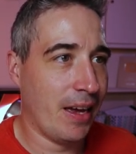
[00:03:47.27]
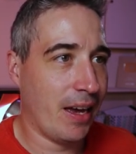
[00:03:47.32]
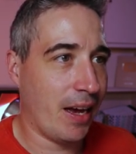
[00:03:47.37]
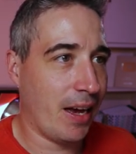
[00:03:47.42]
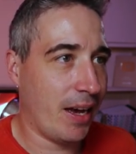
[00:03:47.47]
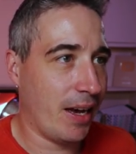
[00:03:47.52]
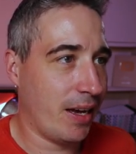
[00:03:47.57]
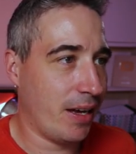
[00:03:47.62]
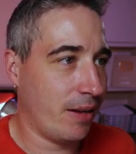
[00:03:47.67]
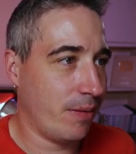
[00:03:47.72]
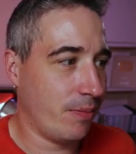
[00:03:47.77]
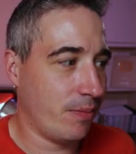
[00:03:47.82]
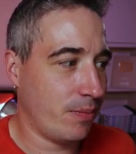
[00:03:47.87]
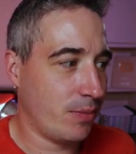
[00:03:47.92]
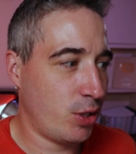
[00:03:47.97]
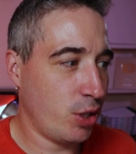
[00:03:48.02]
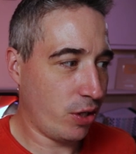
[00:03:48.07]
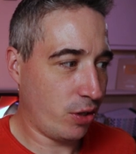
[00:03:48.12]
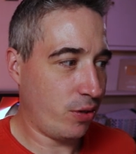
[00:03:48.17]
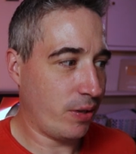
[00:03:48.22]
Uh,
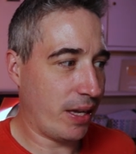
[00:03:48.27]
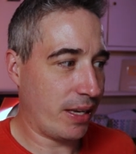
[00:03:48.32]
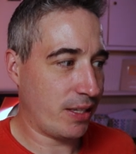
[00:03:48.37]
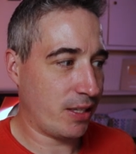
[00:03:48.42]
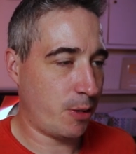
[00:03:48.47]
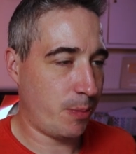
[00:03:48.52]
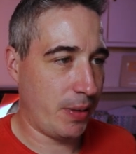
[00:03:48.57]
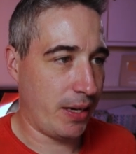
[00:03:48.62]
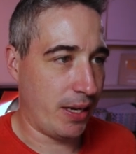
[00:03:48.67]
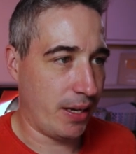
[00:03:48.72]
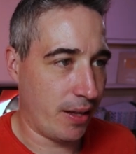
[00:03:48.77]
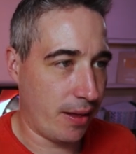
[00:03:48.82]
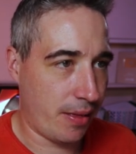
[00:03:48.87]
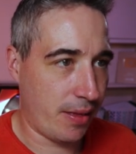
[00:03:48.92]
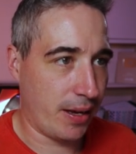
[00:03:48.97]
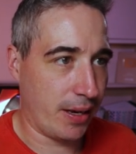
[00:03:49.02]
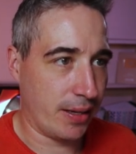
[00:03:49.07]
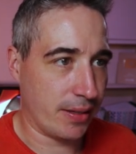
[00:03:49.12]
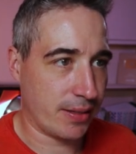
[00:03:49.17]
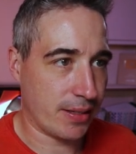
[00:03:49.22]
so you can do that to speed
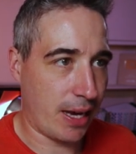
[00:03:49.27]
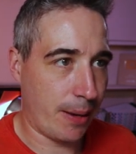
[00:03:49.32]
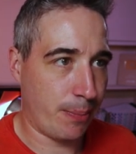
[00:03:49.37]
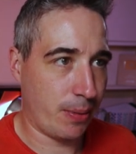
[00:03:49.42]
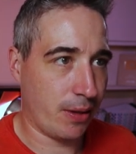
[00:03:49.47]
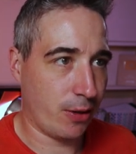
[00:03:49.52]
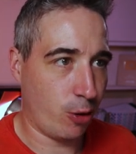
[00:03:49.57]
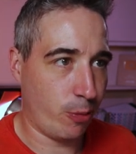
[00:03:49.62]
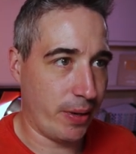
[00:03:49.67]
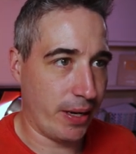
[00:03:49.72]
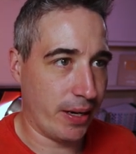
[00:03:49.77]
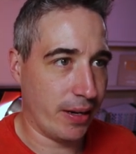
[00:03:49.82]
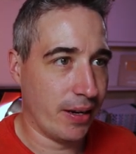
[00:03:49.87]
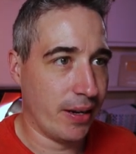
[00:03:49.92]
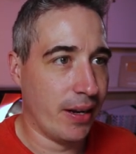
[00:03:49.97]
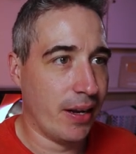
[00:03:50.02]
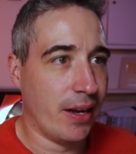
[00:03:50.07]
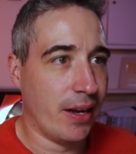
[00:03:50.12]
things up a little bit.